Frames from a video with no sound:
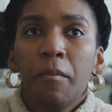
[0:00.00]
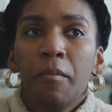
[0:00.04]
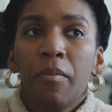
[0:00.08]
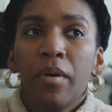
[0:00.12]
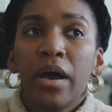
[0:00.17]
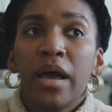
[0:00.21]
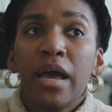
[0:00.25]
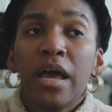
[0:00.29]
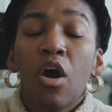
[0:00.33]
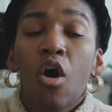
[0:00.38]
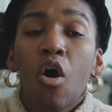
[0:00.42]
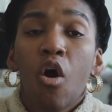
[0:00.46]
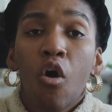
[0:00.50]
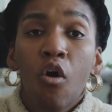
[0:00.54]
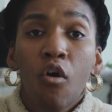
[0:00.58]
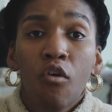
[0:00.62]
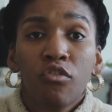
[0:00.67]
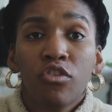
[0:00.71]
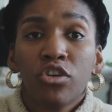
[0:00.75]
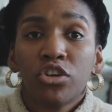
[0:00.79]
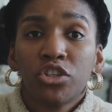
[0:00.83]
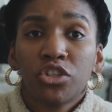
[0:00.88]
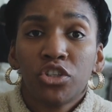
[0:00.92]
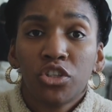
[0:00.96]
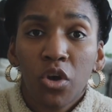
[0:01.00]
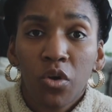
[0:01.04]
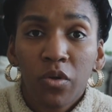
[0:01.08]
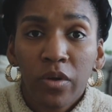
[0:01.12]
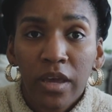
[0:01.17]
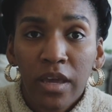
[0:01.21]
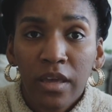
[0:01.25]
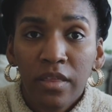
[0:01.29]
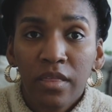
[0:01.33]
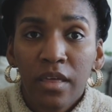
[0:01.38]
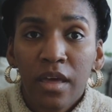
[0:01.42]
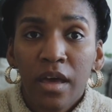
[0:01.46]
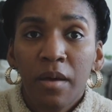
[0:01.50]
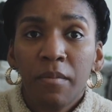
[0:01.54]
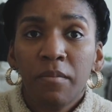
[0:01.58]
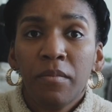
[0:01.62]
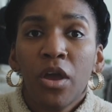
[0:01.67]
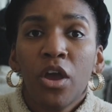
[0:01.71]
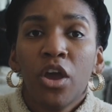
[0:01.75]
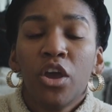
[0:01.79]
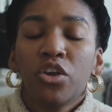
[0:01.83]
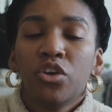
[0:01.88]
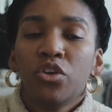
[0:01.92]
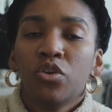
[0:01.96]
But over soaking them,
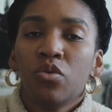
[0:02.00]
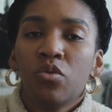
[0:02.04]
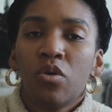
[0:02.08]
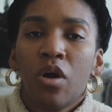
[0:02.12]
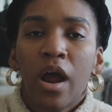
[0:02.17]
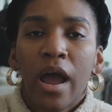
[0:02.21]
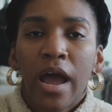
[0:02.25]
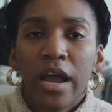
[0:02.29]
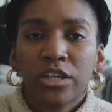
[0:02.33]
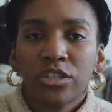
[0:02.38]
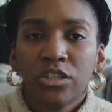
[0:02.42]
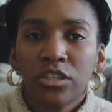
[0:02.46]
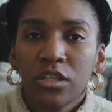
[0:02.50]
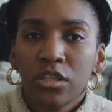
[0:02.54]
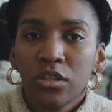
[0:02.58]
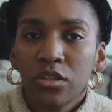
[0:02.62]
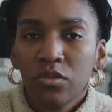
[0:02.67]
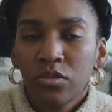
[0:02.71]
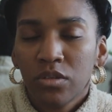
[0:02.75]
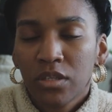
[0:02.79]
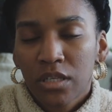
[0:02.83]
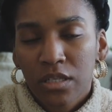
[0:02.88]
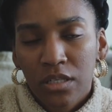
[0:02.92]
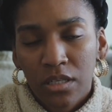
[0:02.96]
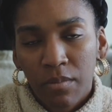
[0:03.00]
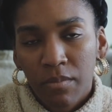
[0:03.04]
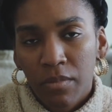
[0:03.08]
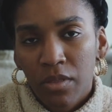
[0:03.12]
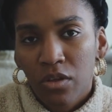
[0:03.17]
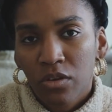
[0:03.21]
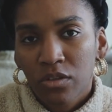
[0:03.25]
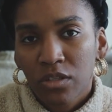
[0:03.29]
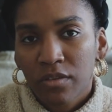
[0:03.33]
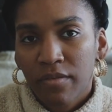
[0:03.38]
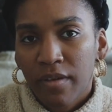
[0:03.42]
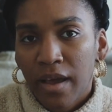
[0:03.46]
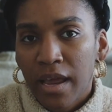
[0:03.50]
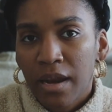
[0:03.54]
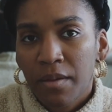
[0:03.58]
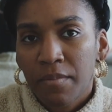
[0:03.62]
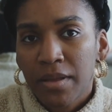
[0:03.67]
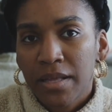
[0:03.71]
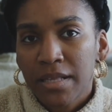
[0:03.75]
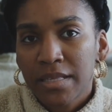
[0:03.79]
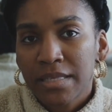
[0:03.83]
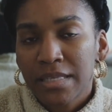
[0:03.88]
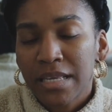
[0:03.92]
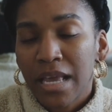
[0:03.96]
you are actually losing some of those
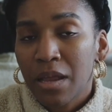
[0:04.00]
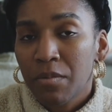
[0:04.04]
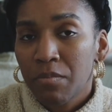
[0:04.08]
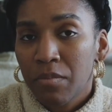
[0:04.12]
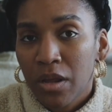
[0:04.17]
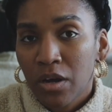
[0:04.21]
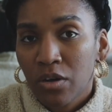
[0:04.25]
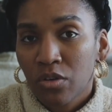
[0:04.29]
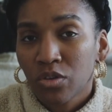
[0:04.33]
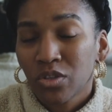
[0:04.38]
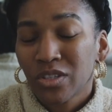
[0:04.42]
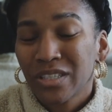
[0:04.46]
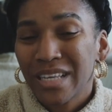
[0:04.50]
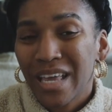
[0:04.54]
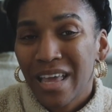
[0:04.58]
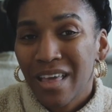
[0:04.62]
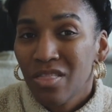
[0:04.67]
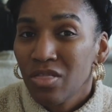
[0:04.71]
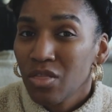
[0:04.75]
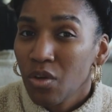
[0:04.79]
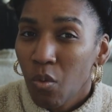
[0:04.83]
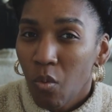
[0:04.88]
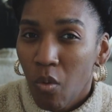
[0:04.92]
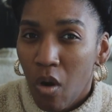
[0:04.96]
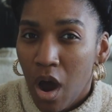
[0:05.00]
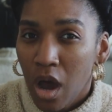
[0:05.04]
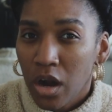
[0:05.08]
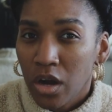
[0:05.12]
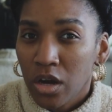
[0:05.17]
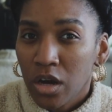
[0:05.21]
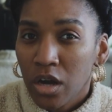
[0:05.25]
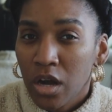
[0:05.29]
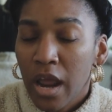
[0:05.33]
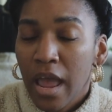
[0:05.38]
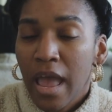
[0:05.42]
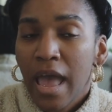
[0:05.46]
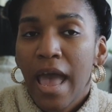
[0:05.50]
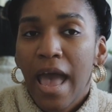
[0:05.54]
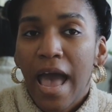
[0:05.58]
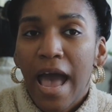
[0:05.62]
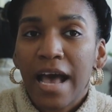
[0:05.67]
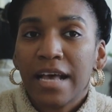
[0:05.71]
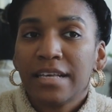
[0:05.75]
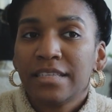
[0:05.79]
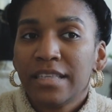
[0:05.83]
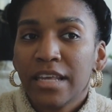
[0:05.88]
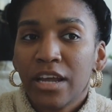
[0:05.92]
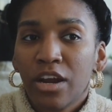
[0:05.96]
vitamins and minerals in the water
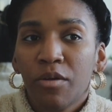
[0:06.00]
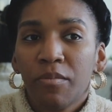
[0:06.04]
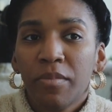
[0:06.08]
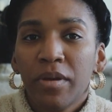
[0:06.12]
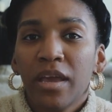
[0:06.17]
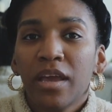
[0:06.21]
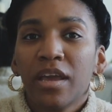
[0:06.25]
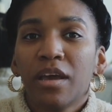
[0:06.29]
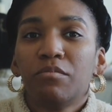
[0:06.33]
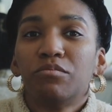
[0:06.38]
as they are being